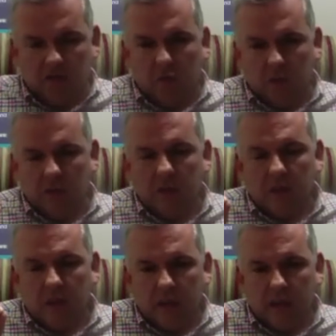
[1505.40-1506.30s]
want
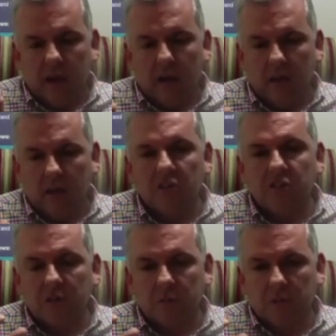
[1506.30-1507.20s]
to acknowledge
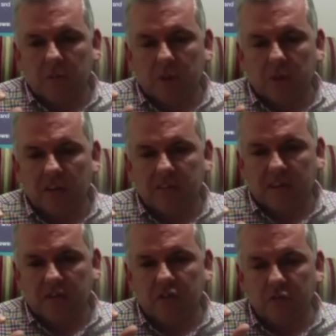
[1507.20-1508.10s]
some of the points
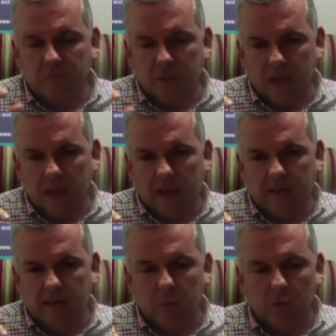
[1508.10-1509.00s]
that you've made
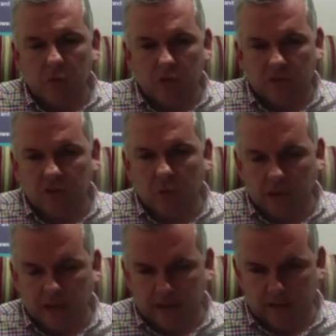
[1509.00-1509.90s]
that we're going to go
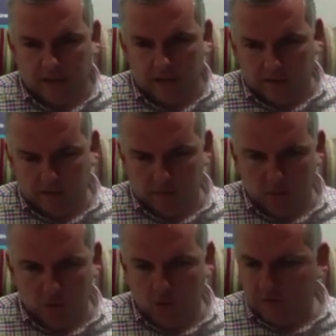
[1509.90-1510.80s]
in,
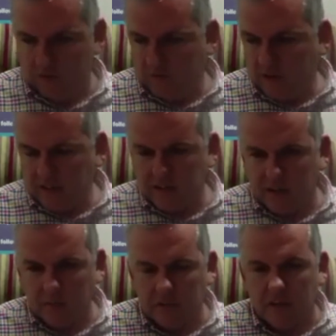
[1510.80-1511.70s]
hopefully if we get
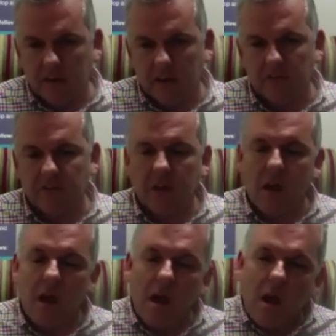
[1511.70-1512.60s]
time tonight,
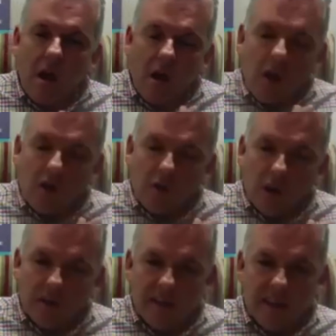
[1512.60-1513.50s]
or
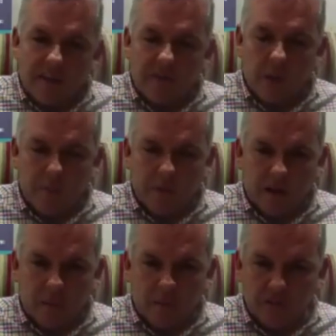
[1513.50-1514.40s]
on the next
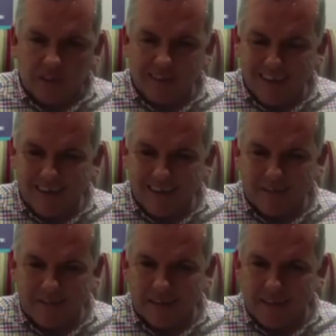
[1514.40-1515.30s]
webinar, which I think is
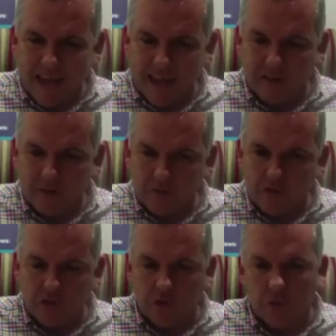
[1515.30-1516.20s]
the 10th of
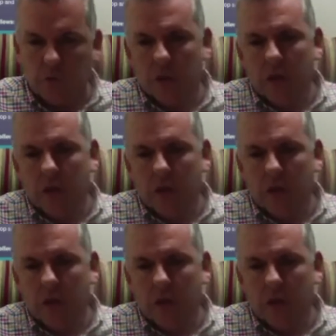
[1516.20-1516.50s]
June.